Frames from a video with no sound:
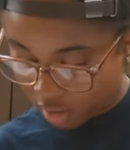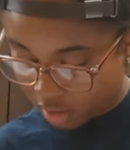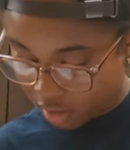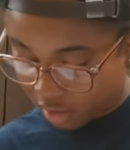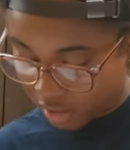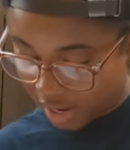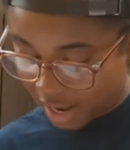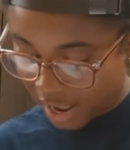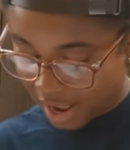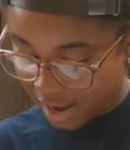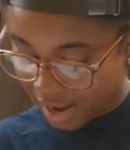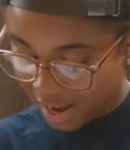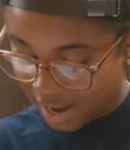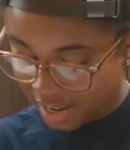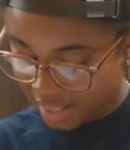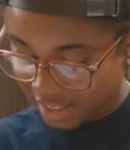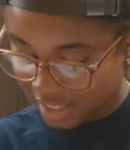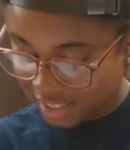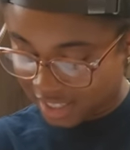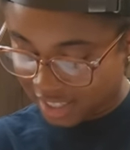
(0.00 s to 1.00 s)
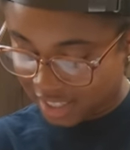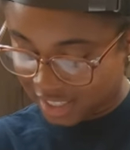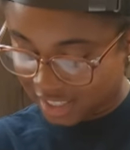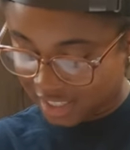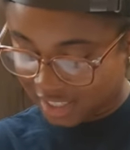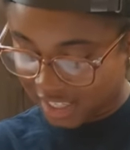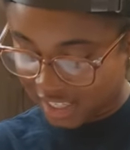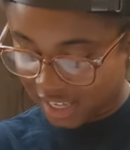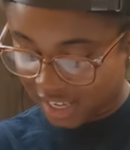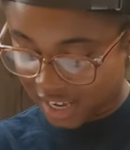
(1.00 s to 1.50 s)
water and the
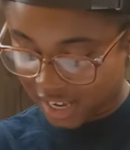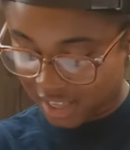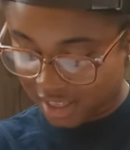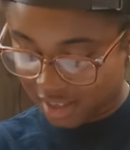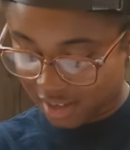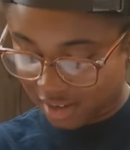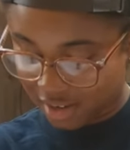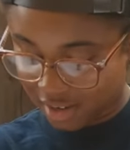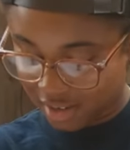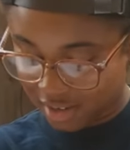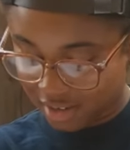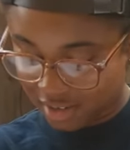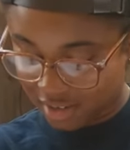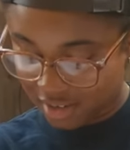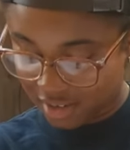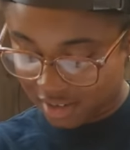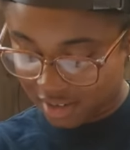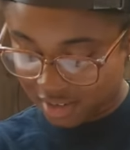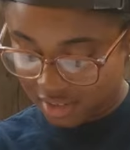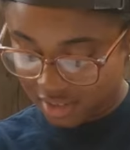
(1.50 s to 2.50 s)
yeast together.